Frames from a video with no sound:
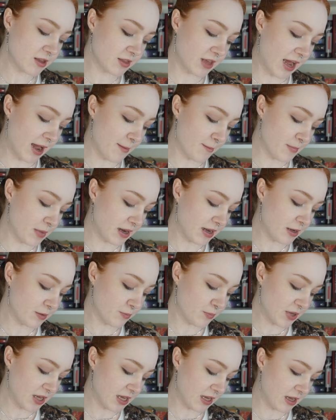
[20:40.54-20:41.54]
that might
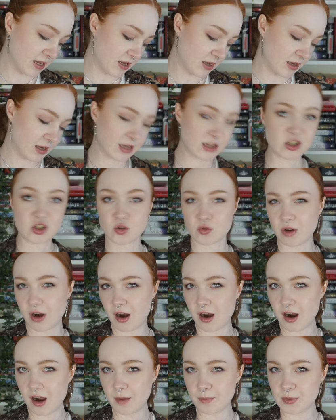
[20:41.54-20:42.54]
be a
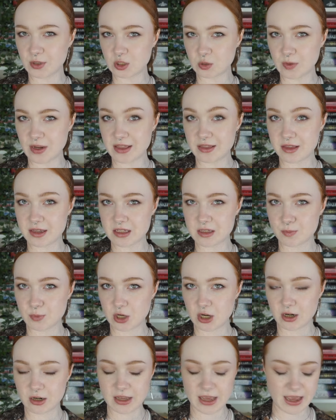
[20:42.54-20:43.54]
draw between this
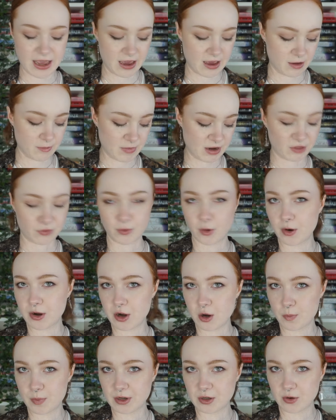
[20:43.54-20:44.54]
book and My Throat and
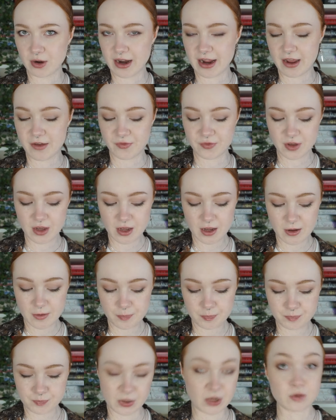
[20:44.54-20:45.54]
Open Grave.
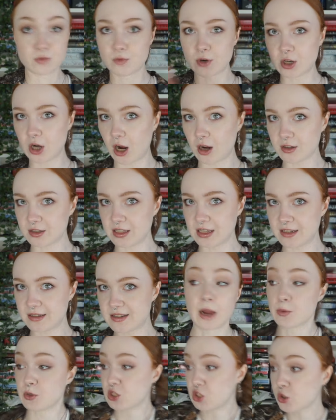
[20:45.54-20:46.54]
But regardless,
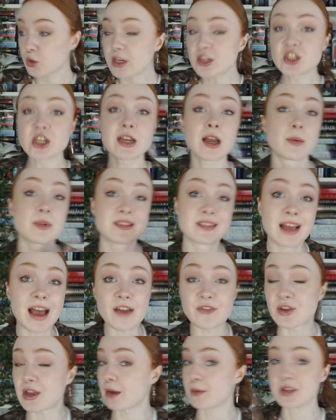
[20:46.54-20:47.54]
I was screeching, I was
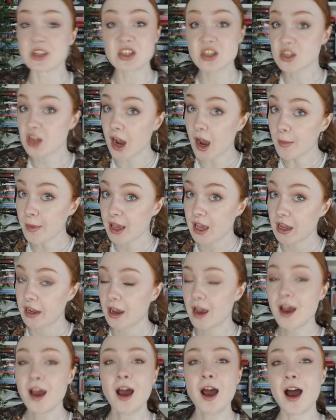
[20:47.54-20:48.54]
laughing, I was sobbing.
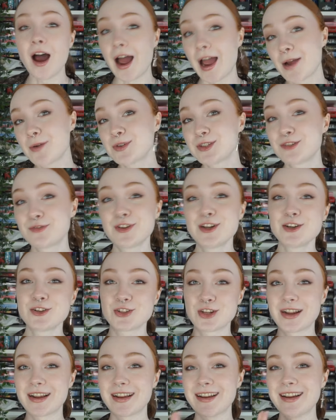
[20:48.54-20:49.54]
I was
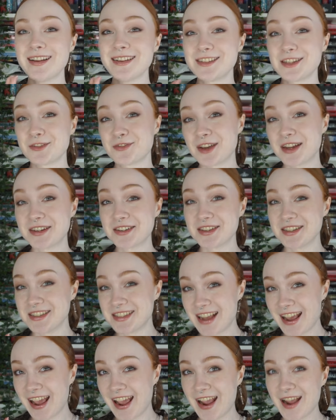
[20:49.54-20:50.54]
finishing Defend the
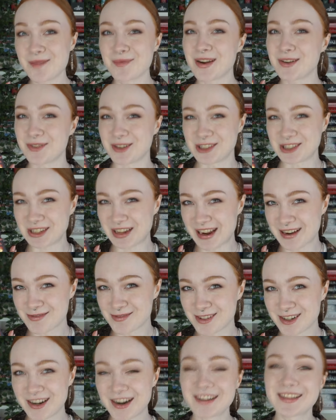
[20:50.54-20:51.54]
Day by Bridget
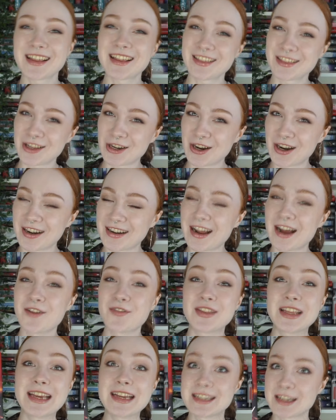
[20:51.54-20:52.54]
Kemmerer, the third of
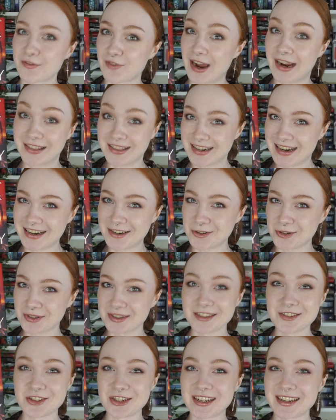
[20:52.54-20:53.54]
the Defy the Night
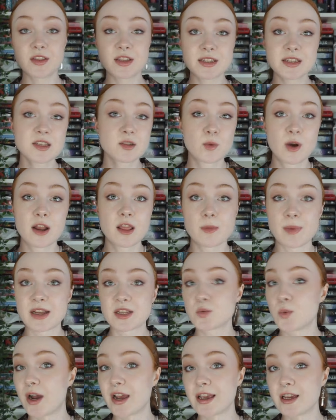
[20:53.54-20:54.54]
trilogy. This is one of the best
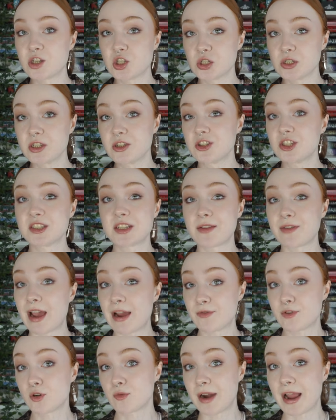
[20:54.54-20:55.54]
YA trilogies I've
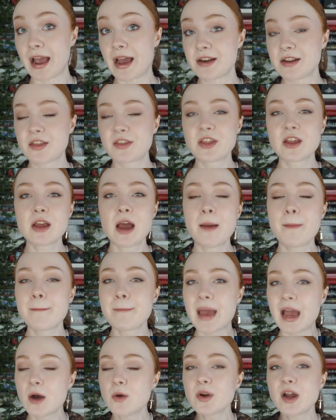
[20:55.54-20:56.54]
ever read. The
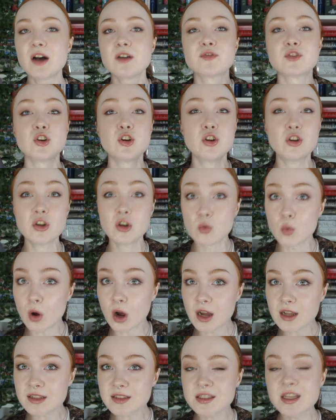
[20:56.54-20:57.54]
amount of
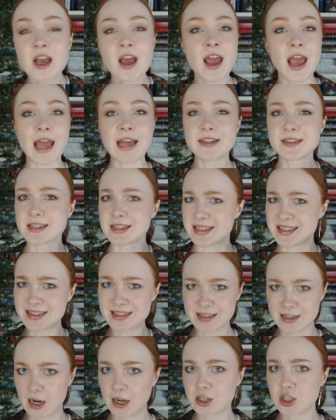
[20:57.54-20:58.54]
nuance and
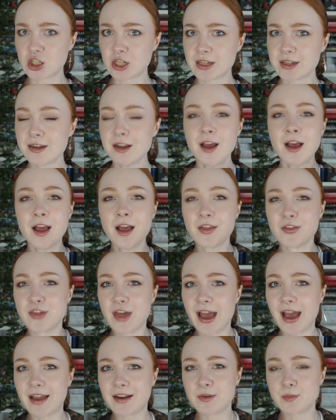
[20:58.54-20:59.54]
discussion
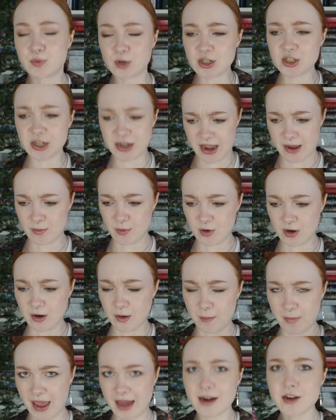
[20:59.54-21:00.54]
that Bridget Kemmerer
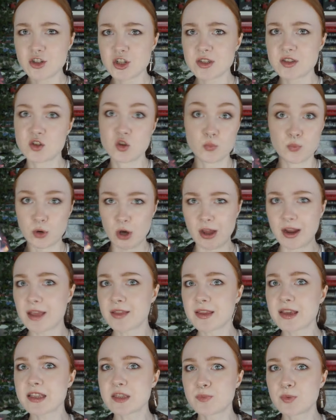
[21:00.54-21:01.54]
manages to put in
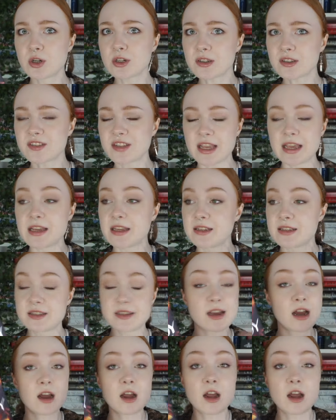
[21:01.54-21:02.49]
these books is